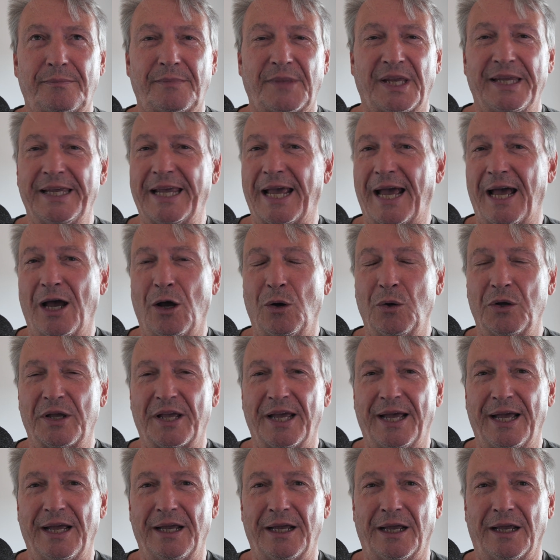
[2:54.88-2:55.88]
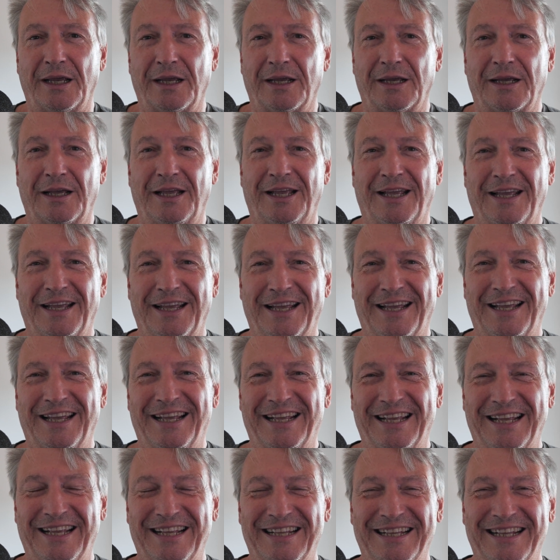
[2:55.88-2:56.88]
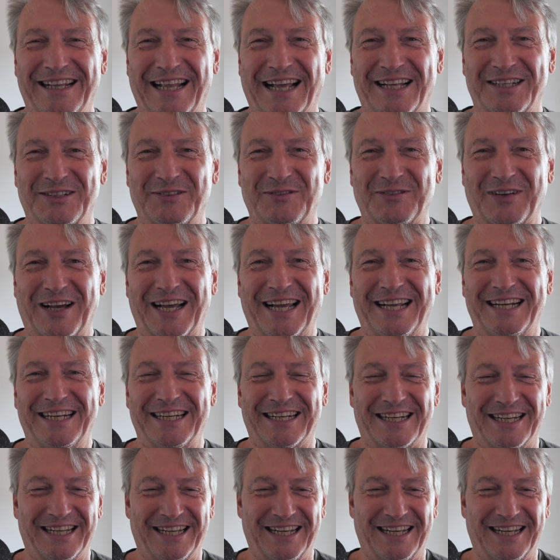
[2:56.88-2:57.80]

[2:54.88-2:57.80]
Yeah, okay, that's fine.